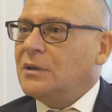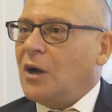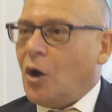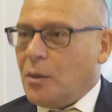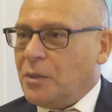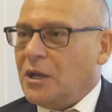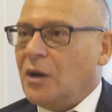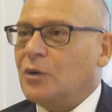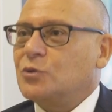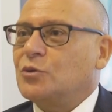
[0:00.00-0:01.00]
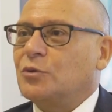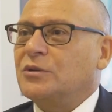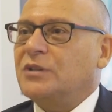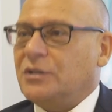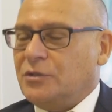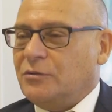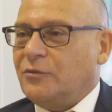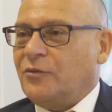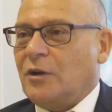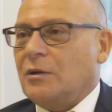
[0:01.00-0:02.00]
IPOs or additional
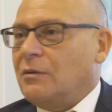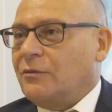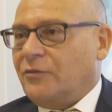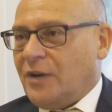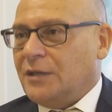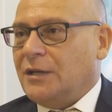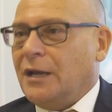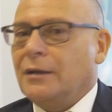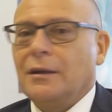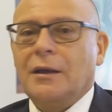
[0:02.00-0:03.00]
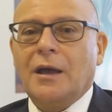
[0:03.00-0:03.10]
follow-on funding.